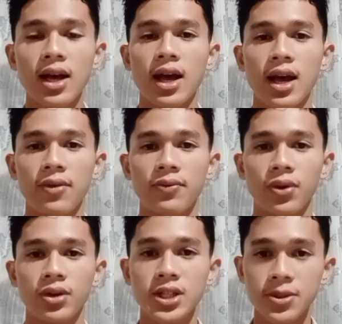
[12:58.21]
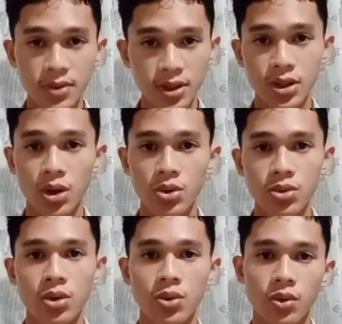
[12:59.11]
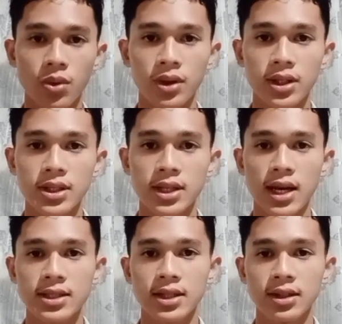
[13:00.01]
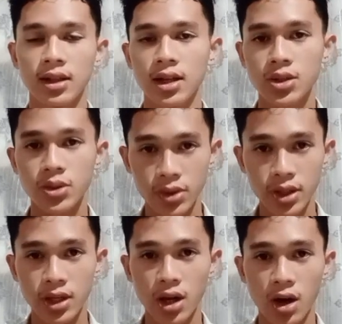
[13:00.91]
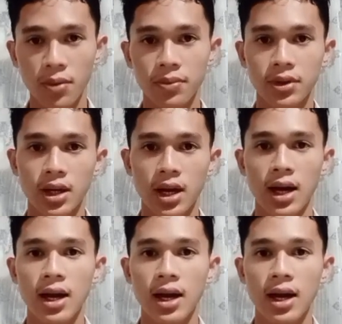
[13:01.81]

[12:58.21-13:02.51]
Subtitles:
and for this video, we will discussing the lesson 3 of the